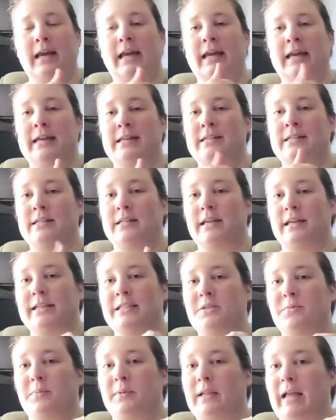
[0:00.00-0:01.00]
and
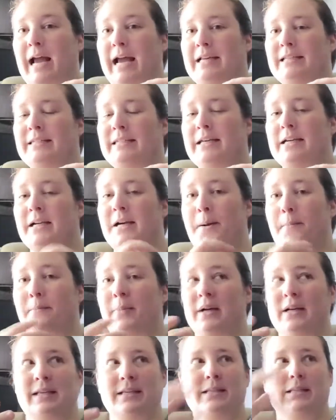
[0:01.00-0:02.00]
it's plastic,
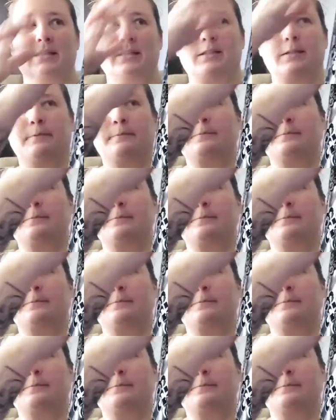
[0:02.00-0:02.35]
but it's